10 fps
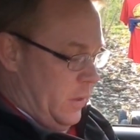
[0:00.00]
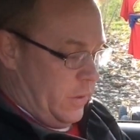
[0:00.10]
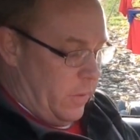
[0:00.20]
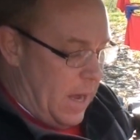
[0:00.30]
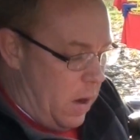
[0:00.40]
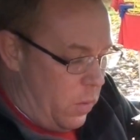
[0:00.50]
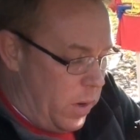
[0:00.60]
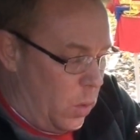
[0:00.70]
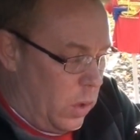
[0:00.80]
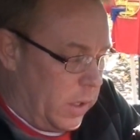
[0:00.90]
So now I
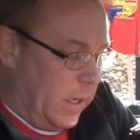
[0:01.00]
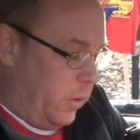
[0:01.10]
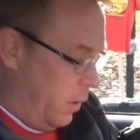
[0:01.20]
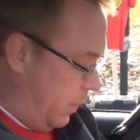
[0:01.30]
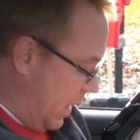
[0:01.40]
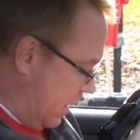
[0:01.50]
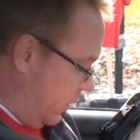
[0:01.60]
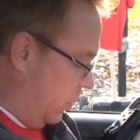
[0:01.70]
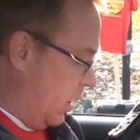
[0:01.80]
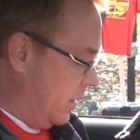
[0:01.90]
want to work a little bit on
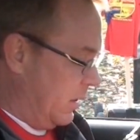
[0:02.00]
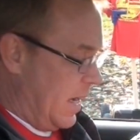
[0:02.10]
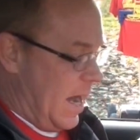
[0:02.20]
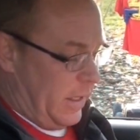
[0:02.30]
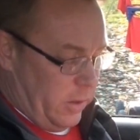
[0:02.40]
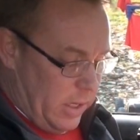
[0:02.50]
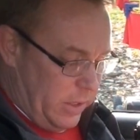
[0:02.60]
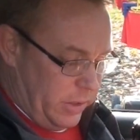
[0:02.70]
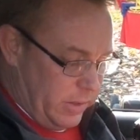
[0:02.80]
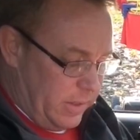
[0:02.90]
the stress
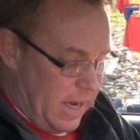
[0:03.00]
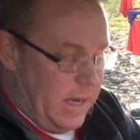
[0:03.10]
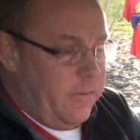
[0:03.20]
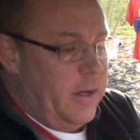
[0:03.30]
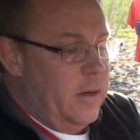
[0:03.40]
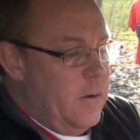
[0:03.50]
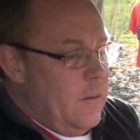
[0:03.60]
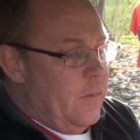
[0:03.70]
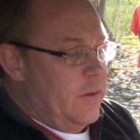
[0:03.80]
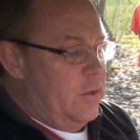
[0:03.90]
inoculation side of it.
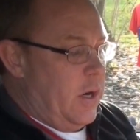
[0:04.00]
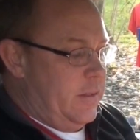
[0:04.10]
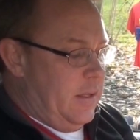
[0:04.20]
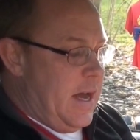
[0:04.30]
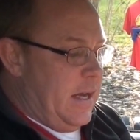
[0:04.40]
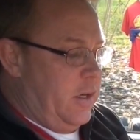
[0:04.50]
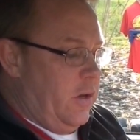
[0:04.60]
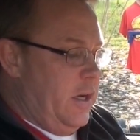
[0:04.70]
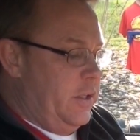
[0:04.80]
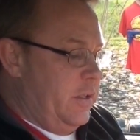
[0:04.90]
The stress
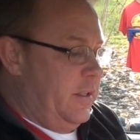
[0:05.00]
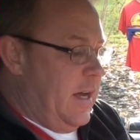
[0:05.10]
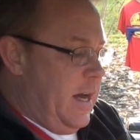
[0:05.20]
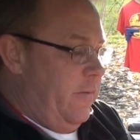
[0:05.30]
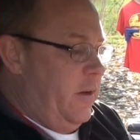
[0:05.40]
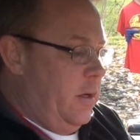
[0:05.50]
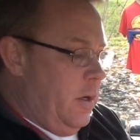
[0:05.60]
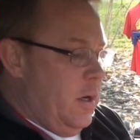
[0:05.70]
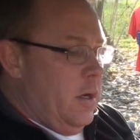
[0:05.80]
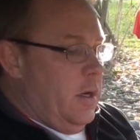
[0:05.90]
inoculation side of it
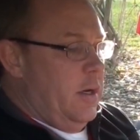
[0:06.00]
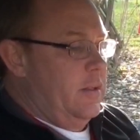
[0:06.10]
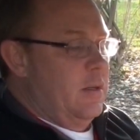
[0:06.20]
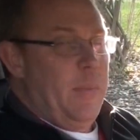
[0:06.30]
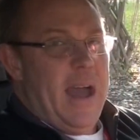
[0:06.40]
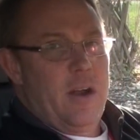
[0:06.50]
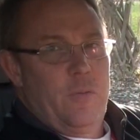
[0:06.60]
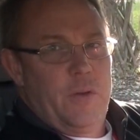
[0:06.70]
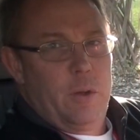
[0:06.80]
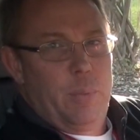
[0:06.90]
is the
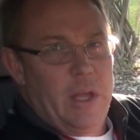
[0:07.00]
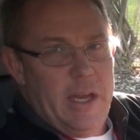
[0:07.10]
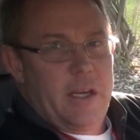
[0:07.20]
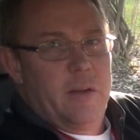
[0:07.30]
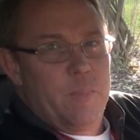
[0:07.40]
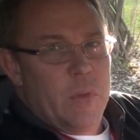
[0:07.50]
battlefield blank.